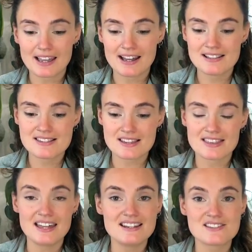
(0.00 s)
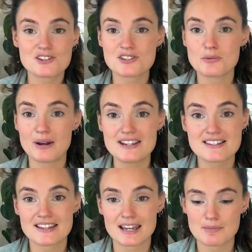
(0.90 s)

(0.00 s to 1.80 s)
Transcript: And then it's just a waiting game.